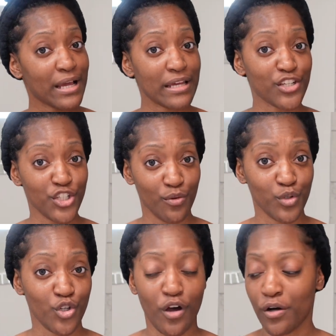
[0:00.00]
I'm gonna share with
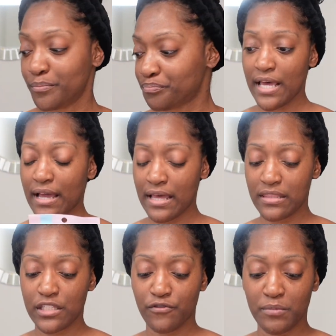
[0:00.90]
y'all. I got
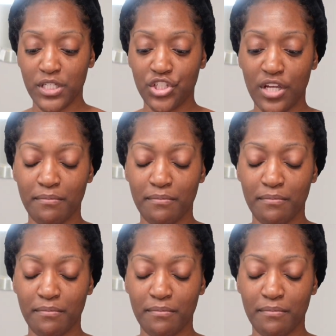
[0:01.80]
this from TJ